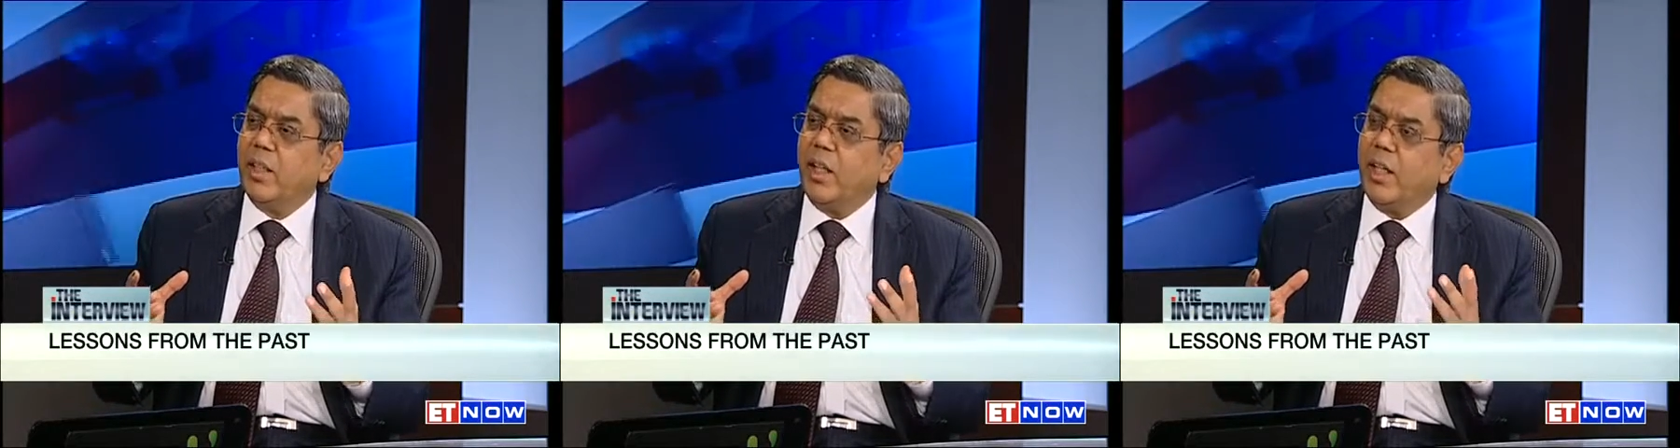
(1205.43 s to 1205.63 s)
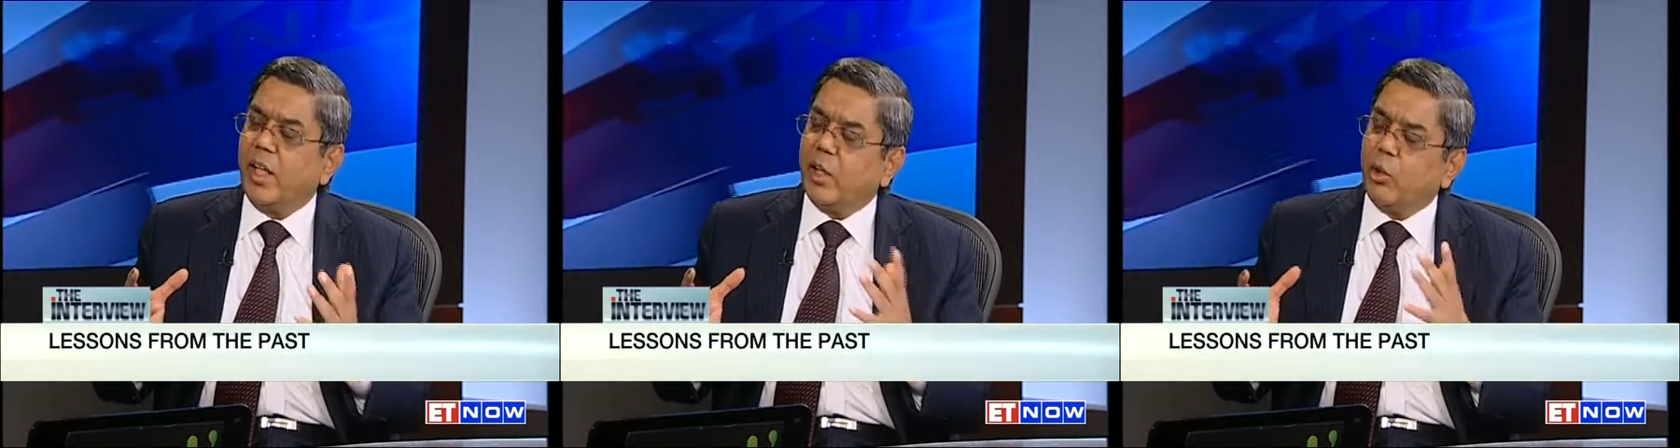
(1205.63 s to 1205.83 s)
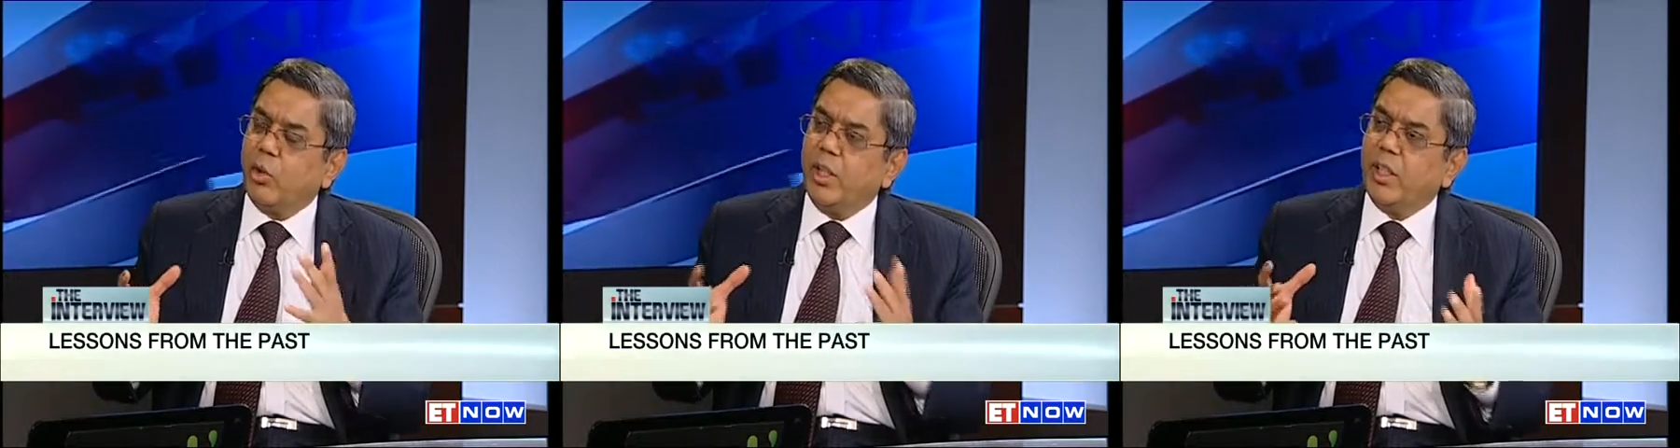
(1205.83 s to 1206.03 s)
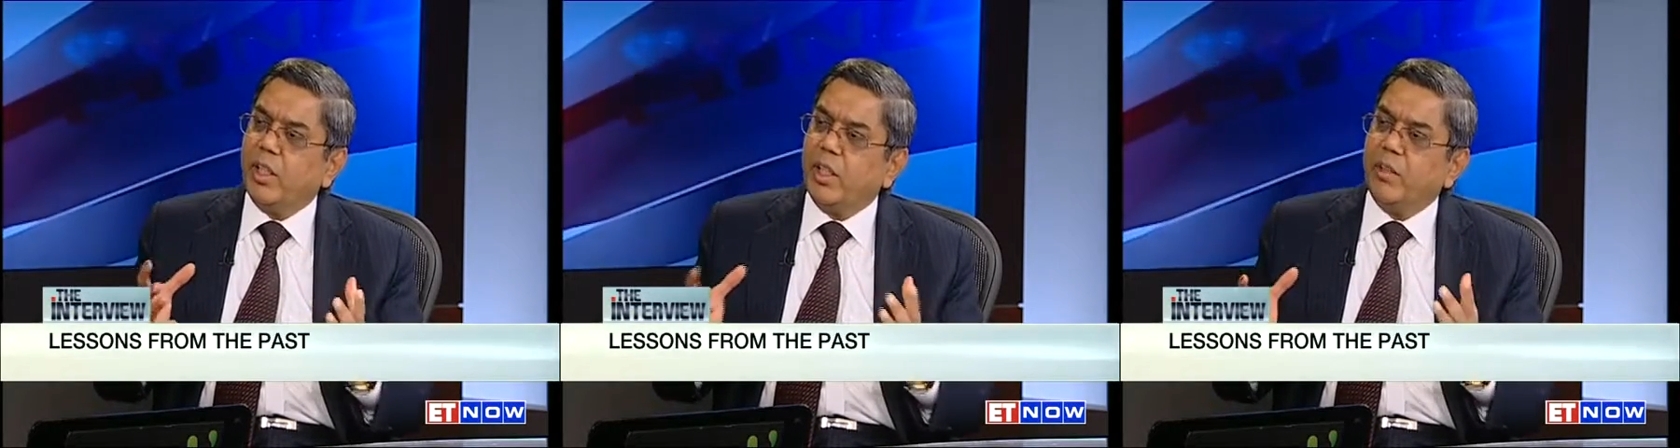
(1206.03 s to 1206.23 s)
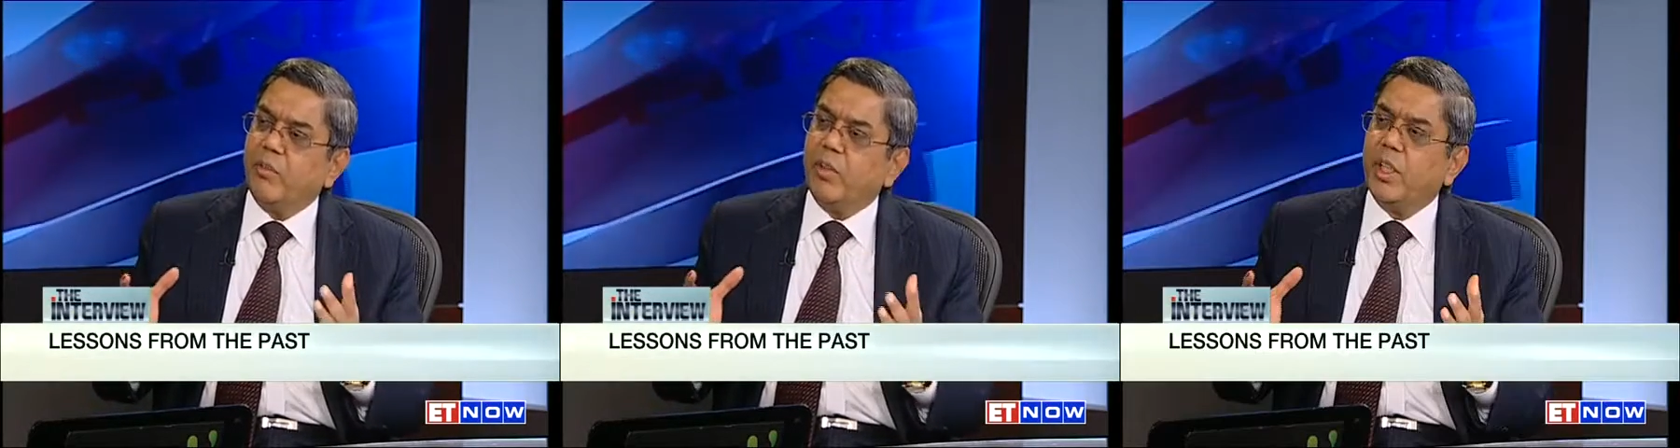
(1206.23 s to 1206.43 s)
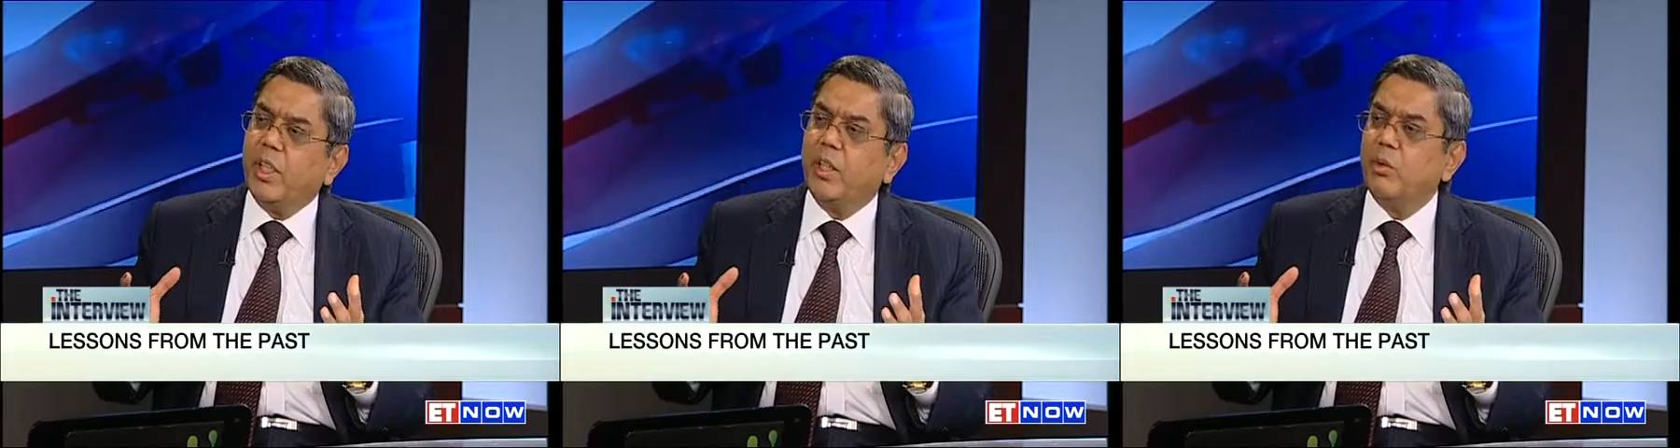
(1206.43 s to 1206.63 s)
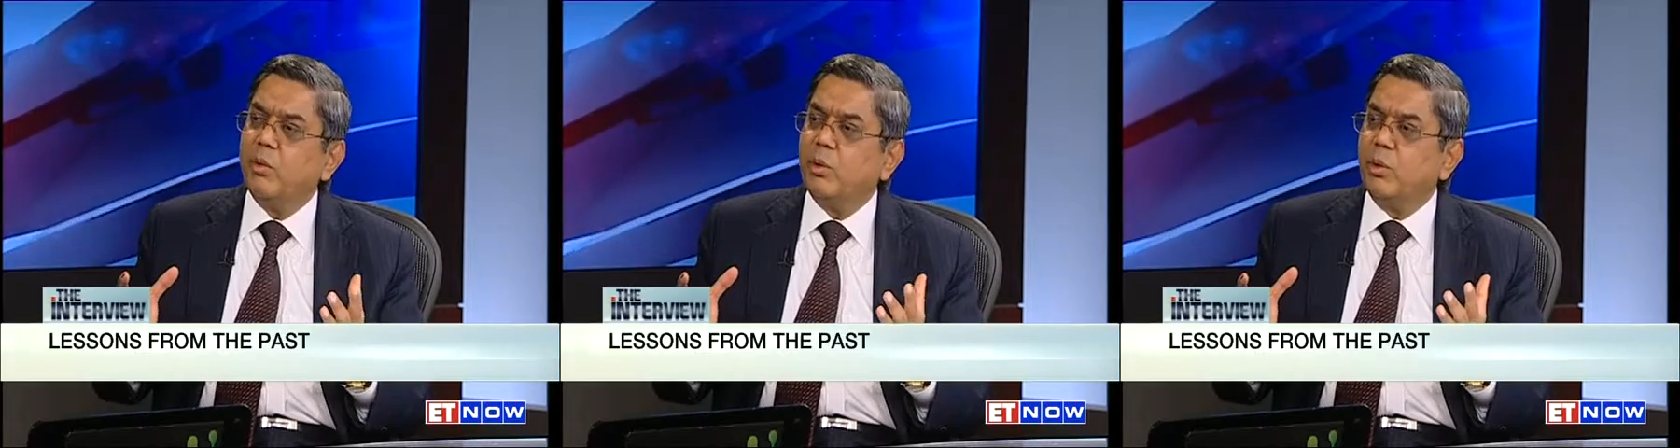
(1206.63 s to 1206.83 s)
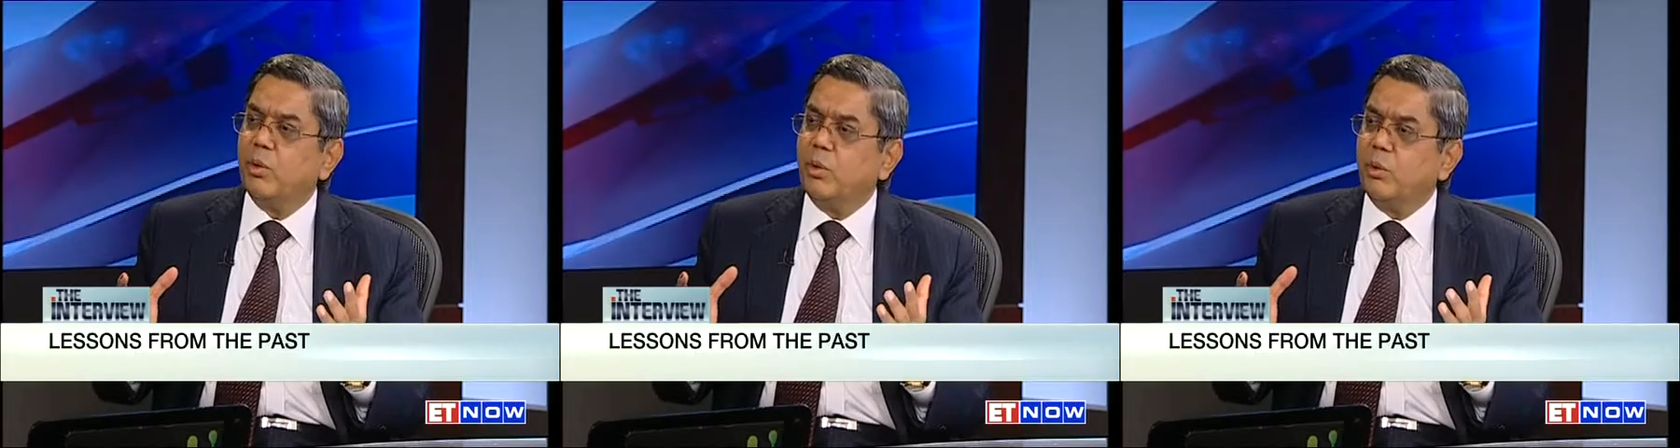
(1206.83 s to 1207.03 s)
and accordingly we
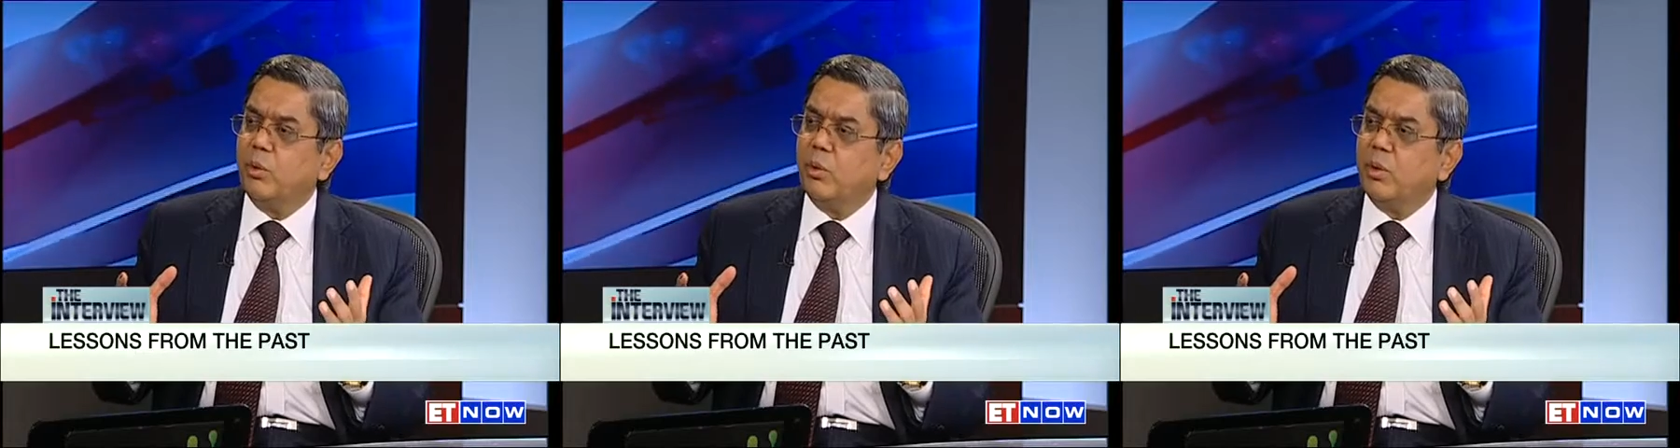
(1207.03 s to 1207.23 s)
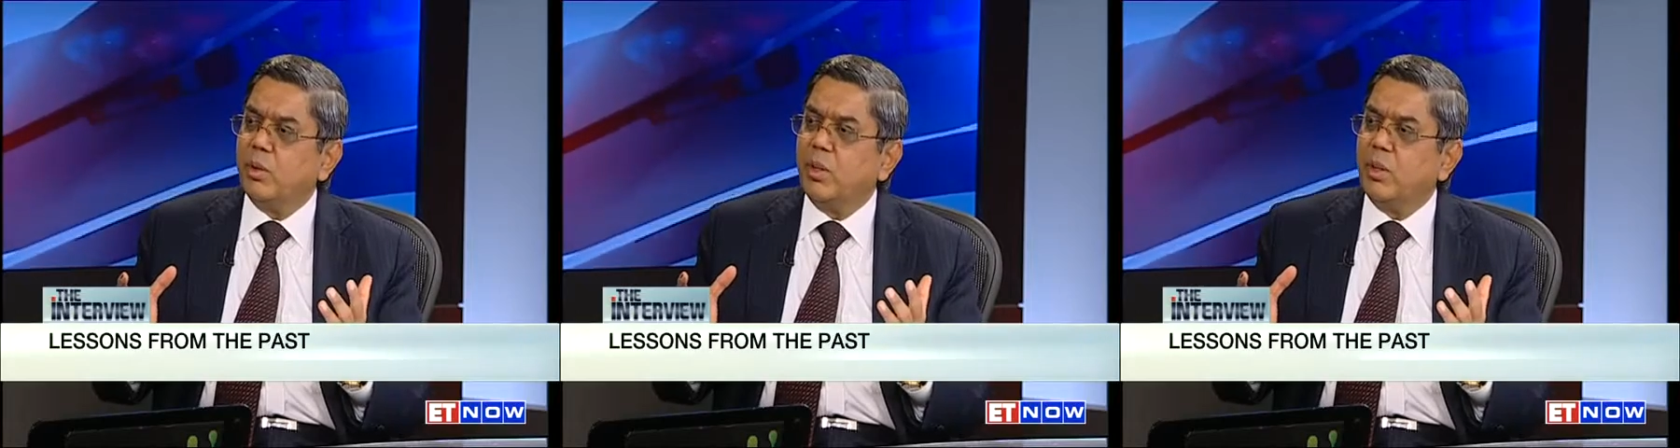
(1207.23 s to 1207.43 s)
have to